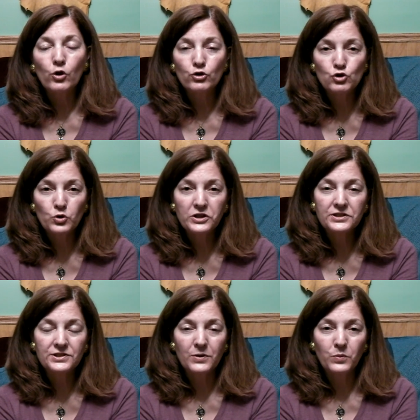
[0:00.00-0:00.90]
or join
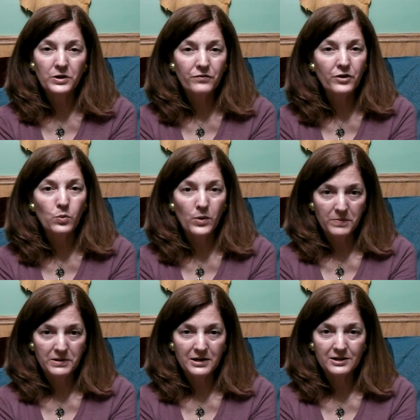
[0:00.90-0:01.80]
us on one of our
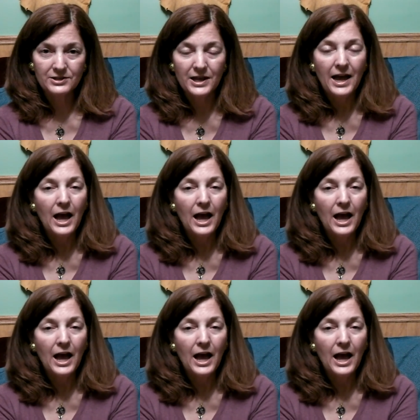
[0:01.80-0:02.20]
webinars.